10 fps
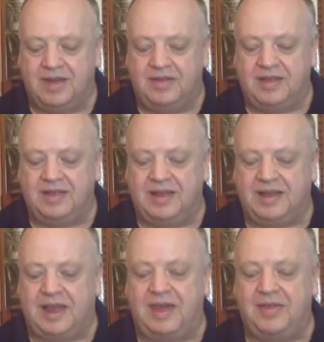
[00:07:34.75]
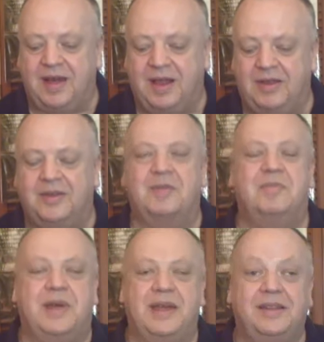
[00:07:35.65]
Then you get Keith Allen on
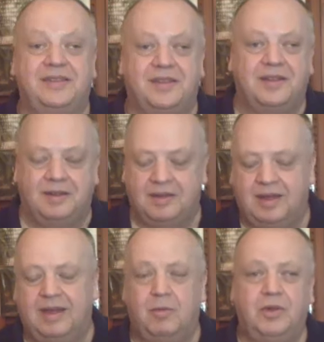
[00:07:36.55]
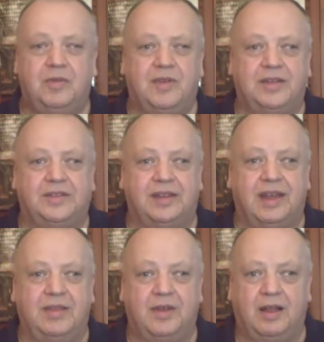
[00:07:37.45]
bass. I wonder if that's the
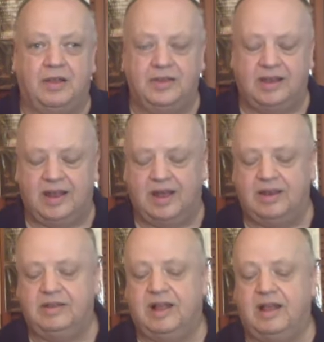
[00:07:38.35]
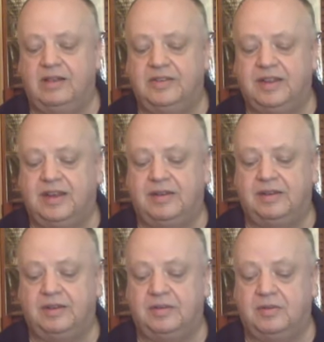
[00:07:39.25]
Keith Allen, Lily Allen's dad,
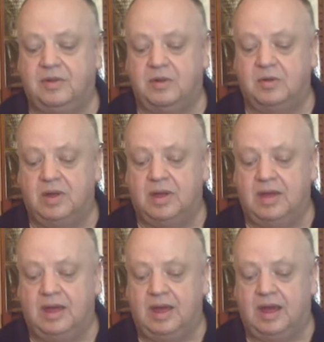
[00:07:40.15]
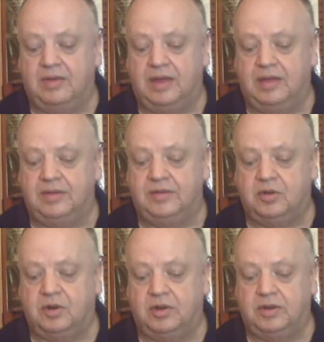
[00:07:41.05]
I don't know. And then
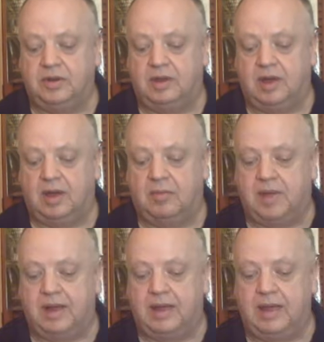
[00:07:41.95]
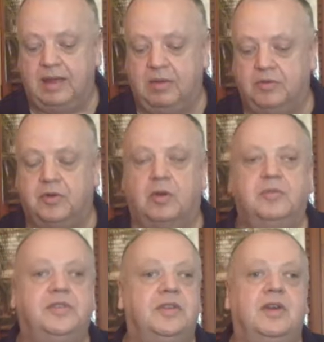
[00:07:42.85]
John Mackey on
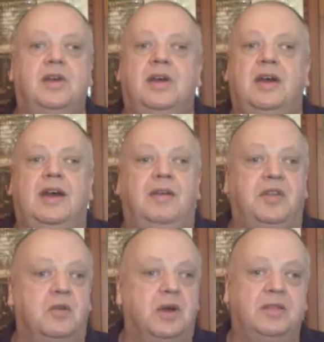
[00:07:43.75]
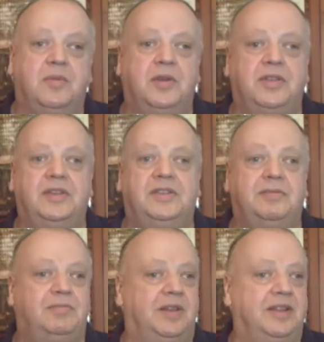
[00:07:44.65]
drums. If you know anything about this,
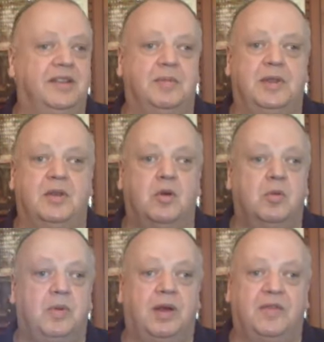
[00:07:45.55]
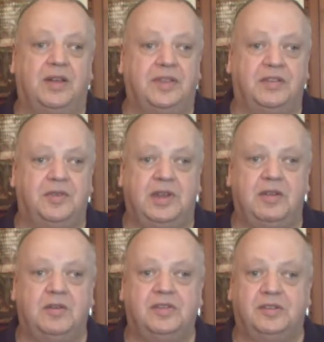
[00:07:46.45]
please let me know. I've had this for
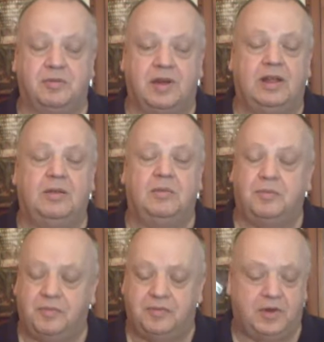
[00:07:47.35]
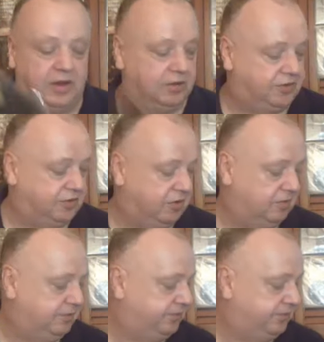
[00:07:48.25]
years as well. Very good song.